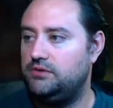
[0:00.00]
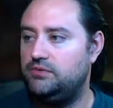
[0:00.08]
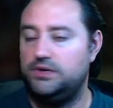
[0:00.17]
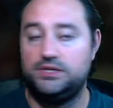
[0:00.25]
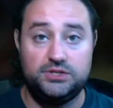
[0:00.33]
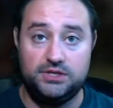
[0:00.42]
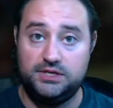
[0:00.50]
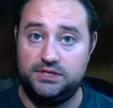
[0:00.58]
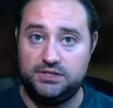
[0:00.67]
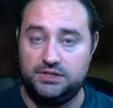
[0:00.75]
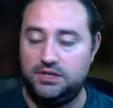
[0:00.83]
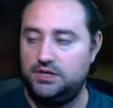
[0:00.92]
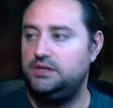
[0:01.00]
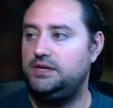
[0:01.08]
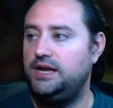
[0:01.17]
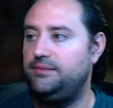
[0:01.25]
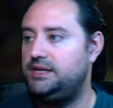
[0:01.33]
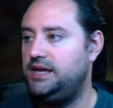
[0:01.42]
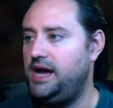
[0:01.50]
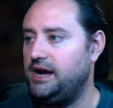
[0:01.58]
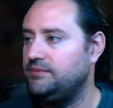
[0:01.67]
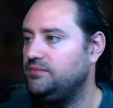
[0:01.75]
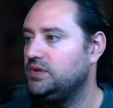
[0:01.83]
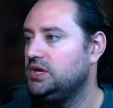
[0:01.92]
which is the name of the deck.
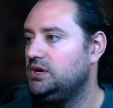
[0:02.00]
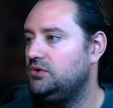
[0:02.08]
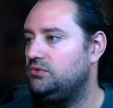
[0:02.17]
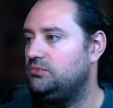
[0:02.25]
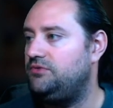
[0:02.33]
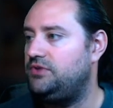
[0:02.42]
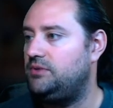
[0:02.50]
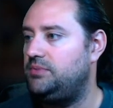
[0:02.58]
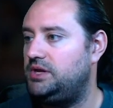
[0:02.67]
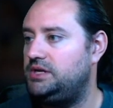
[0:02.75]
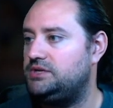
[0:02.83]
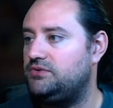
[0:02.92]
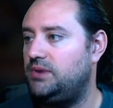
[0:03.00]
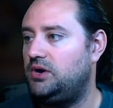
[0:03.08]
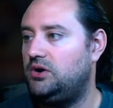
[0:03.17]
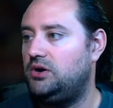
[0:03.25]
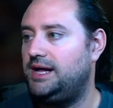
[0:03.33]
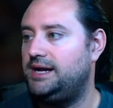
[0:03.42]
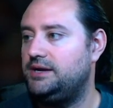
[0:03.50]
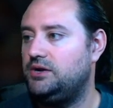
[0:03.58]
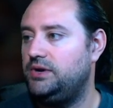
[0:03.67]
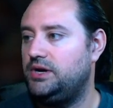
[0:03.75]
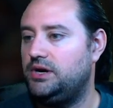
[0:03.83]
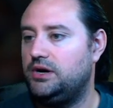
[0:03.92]
Remove the abilities from all
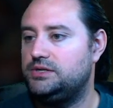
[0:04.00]
ongoing cards